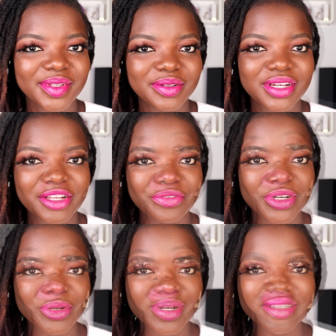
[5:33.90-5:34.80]
Look at it
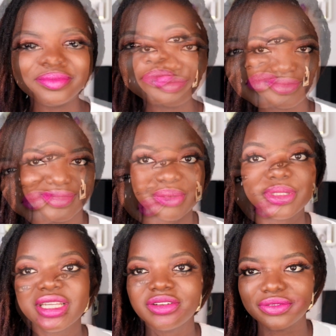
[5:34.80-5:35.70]
very well. I'm
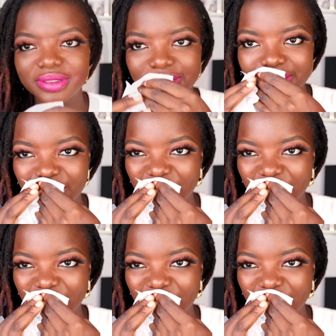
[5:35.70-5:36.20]
taking it off now.